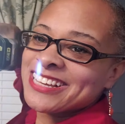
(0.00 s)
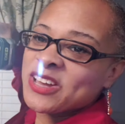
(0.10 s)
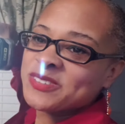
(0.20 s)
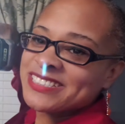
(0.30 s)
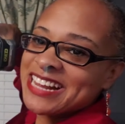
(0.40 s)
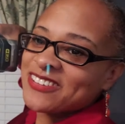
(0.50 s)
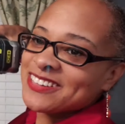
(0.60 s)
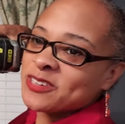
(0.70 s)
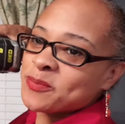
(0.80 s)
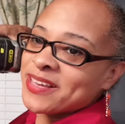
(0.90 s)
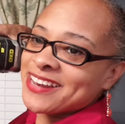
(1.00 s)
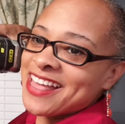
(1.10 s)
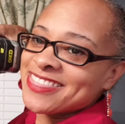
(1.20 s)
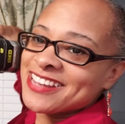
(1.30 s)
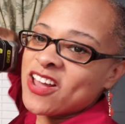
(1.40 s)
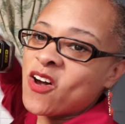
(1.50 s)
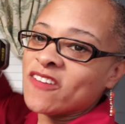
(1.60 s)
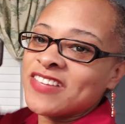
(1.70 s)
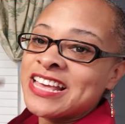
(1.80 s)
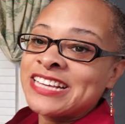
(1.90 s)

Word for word: goes down a little bit and then off.